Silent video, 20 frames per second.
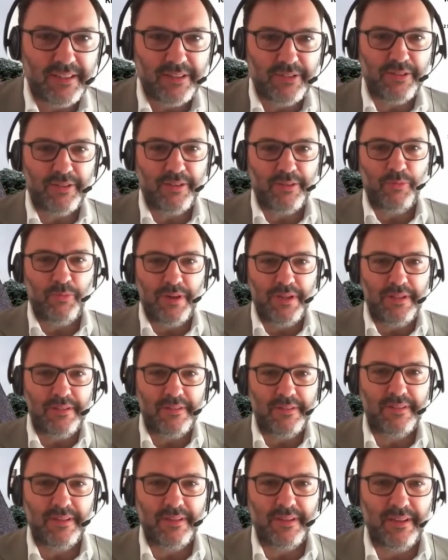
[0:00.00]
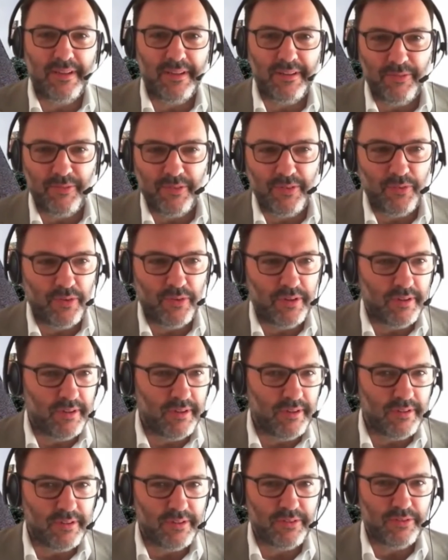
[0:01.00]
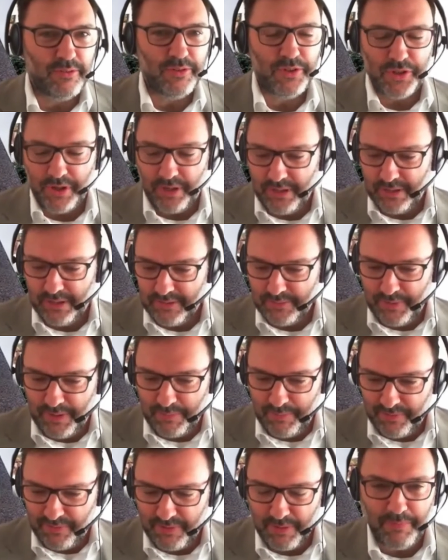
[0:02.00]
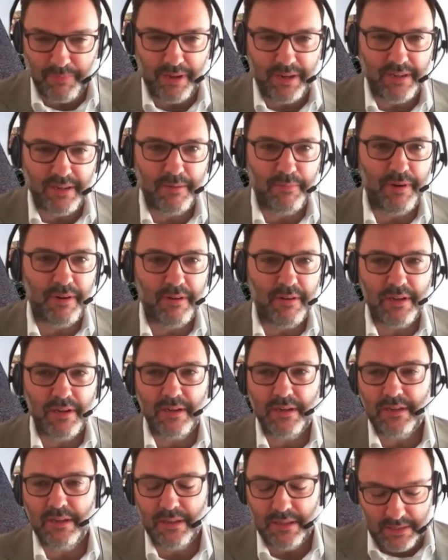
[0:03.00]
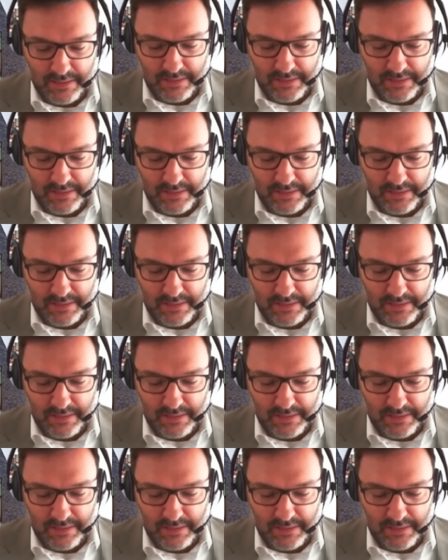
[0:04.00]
to the ones who joined us maybe from Latin America.